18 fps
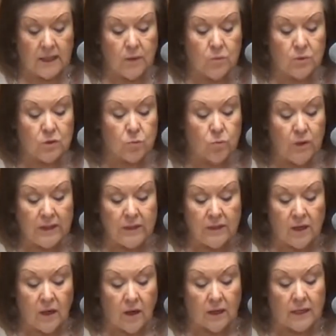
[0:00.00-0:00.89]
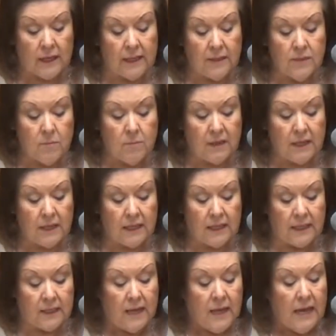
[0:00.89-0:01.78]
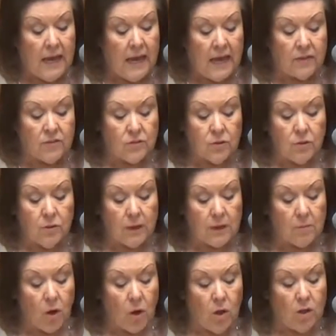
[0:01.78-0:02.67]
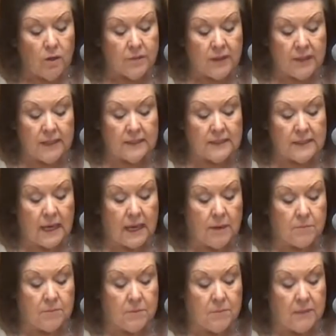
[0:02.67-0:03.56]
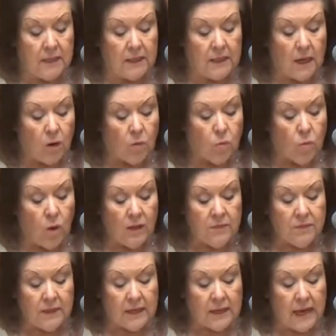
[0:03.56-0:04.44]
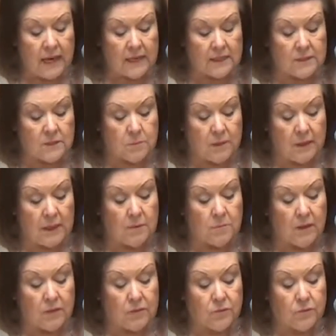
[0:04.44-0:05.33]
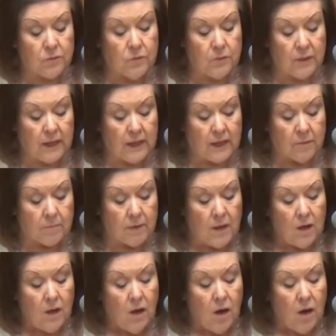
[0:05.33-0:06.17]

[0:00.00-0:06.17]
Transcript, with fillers: He was with God in the beginning, and through him all things came to be. Not one thing had its being, but through him.